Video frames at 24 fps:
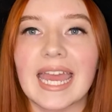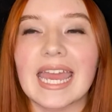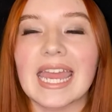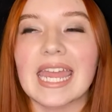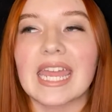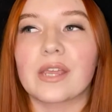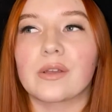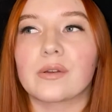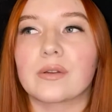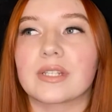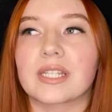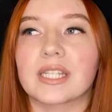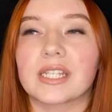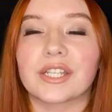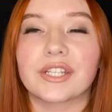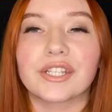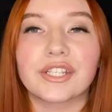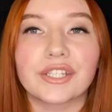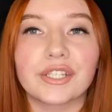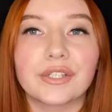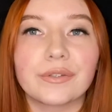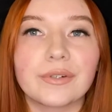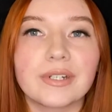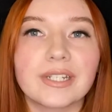It was the
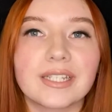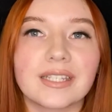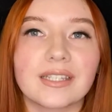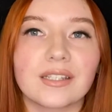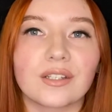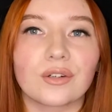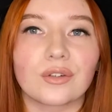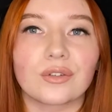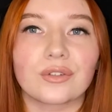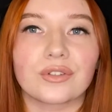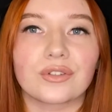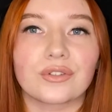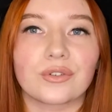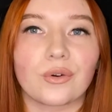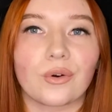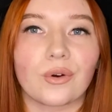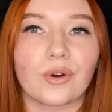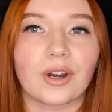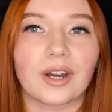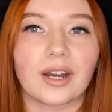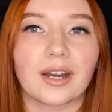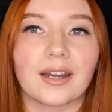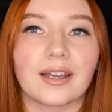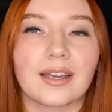cutest little
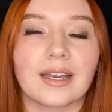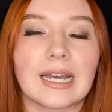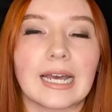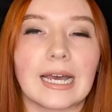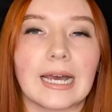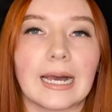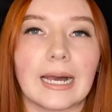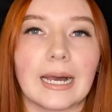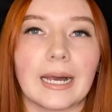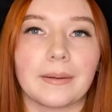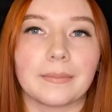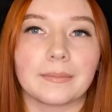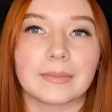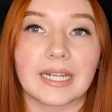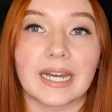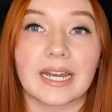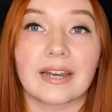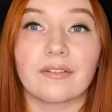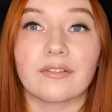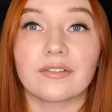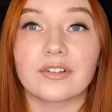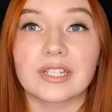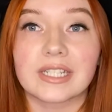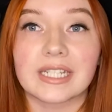store that I've
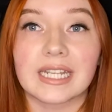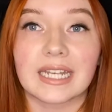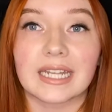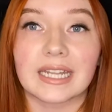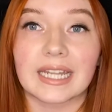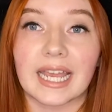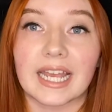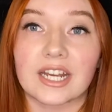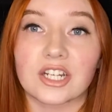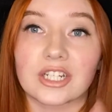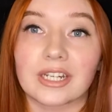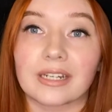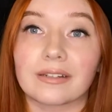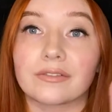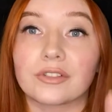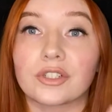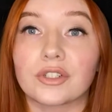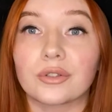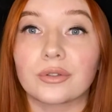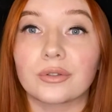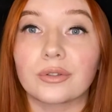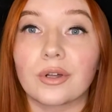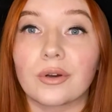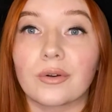ever seen. They actually have
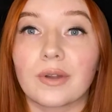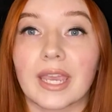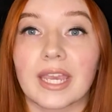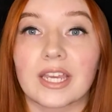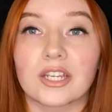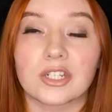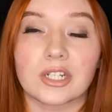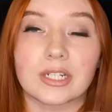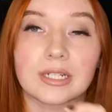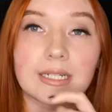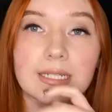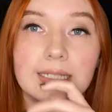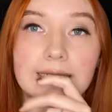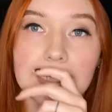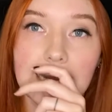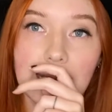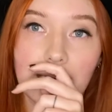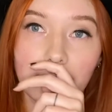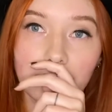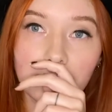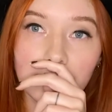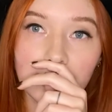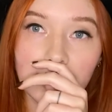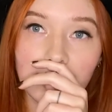2 locations
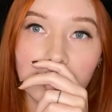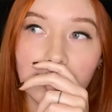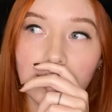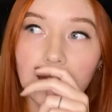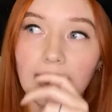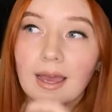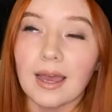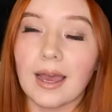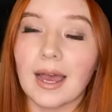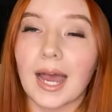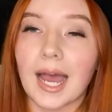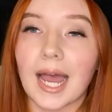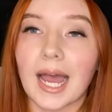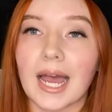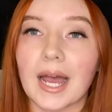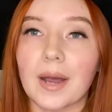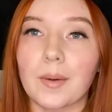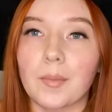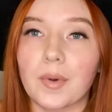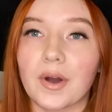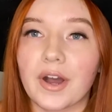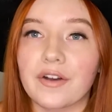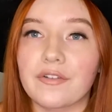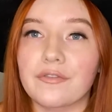now.
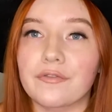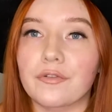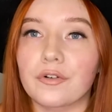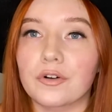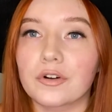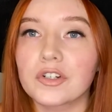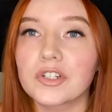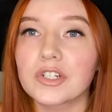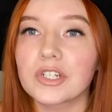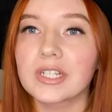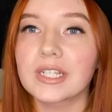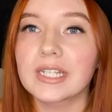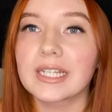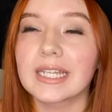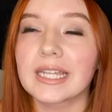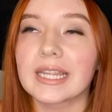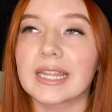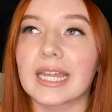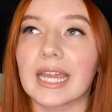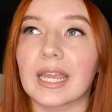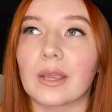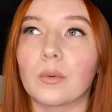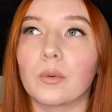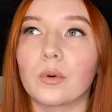But unfortunately,
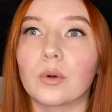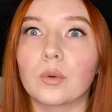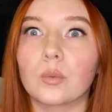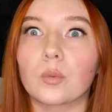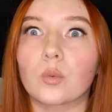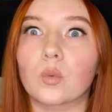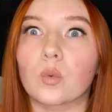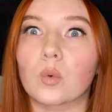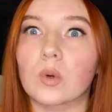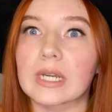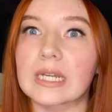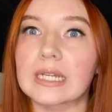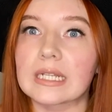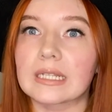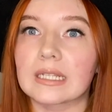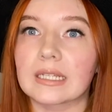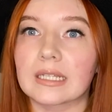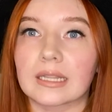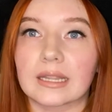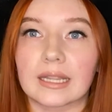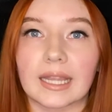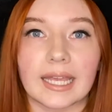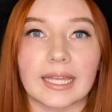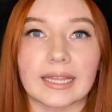they were
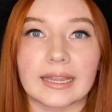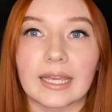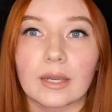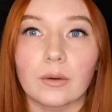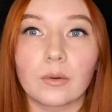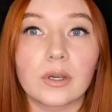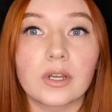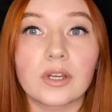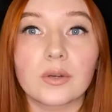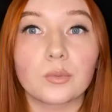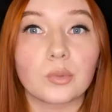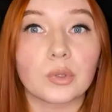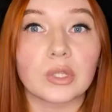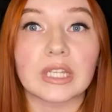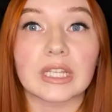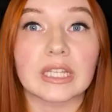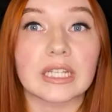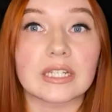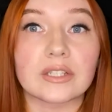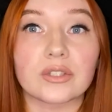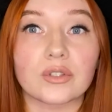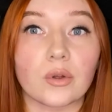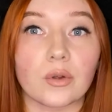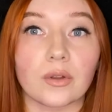completely
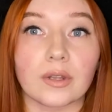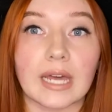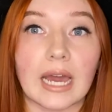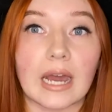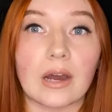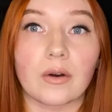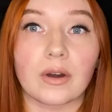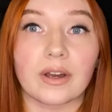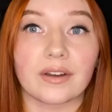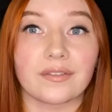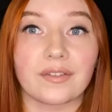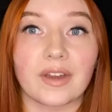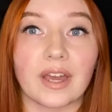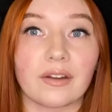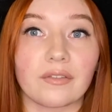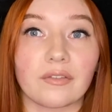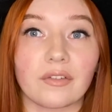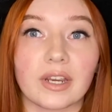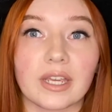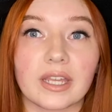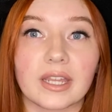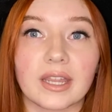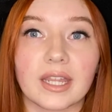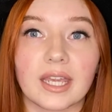sold out of
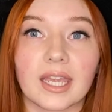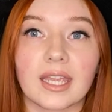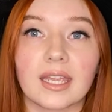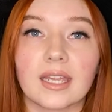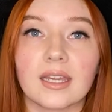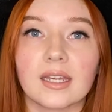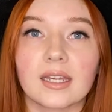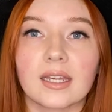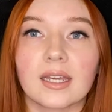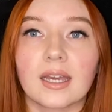everything.